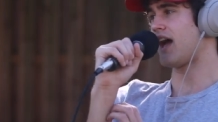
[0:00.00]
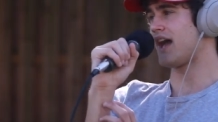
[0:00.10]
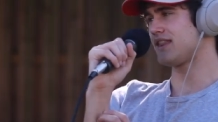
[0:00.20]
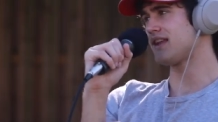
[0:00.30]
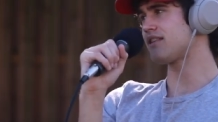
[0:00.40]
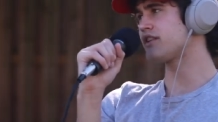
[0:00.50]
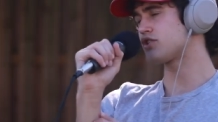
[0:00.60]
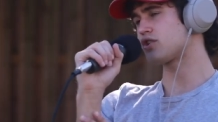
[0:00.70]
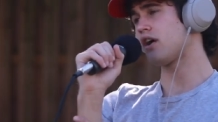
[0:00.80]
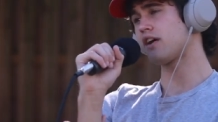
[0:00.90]
I think the
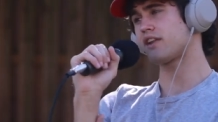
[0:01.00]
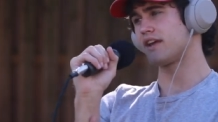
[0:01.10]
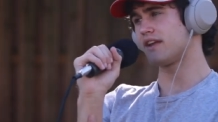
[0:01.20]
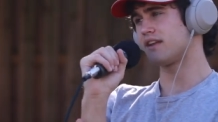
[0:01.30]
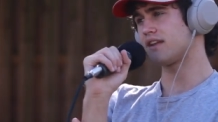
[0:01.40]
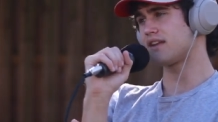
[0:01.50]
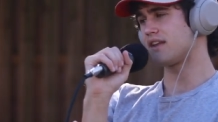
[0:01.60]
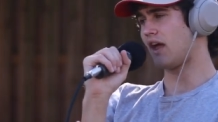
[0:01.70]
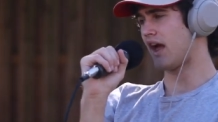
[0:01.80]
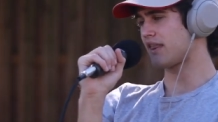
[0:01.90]
chocolate.
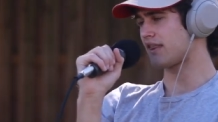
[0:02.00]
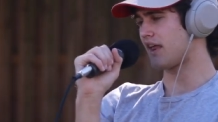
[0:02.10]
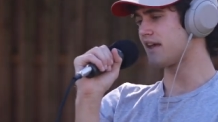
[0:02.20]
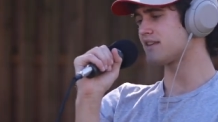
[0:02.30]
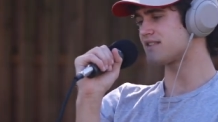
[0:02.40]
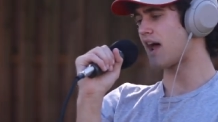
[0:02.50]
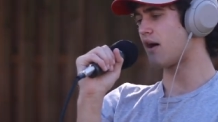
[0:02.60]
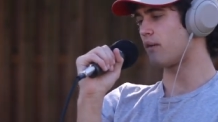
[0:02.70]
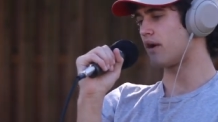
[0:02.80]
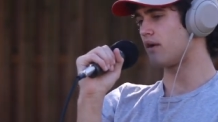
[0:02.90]
I like
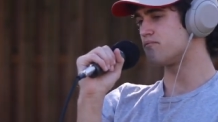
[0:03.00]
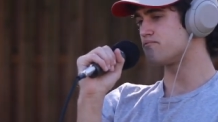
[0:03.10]
sour,